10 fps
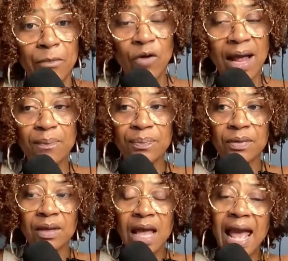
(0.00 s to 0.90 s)
Right?
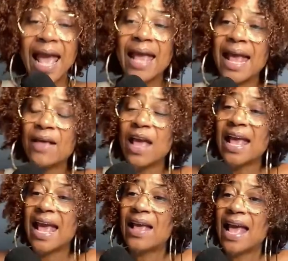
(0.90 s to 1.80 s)

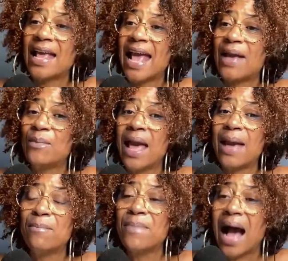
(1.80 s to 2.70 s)

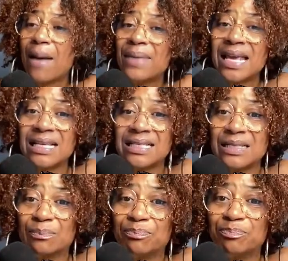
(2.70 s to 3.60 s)
And
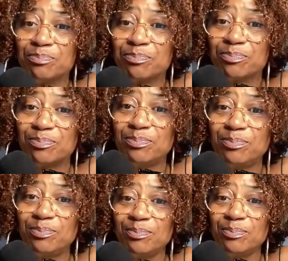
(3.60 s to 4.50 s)
mommies
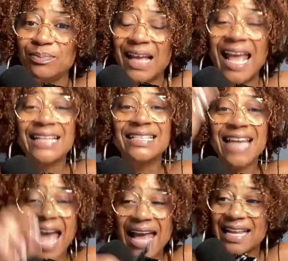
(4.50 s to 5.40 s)
and
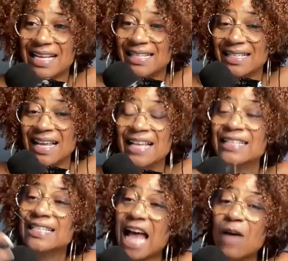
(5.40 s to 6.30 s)
daddies,
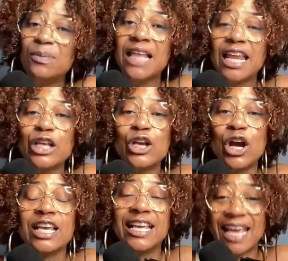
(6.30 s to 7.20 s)
stop letting
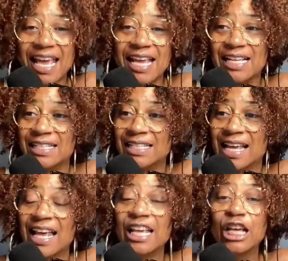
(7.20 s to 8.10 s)
your kids
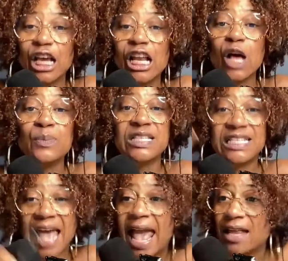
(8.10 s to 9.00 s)
get
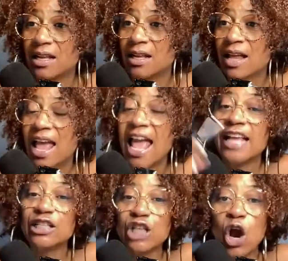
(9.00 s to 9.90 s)
upset
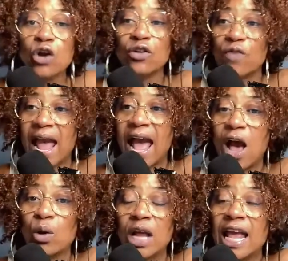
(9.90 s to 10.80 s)
and turn
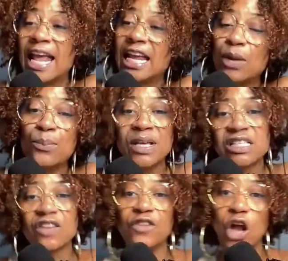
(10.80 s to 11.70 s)
around in the
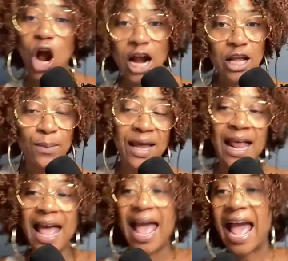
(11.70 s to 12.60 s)
midst of an
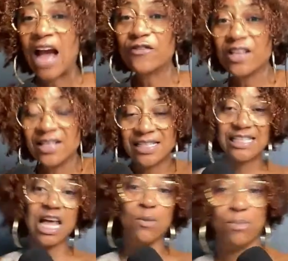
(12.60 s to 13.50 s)
argument after the
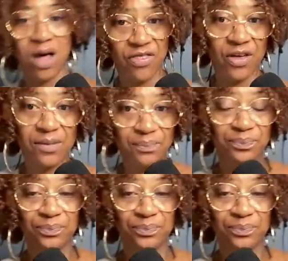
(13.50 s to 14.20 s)
stepmother,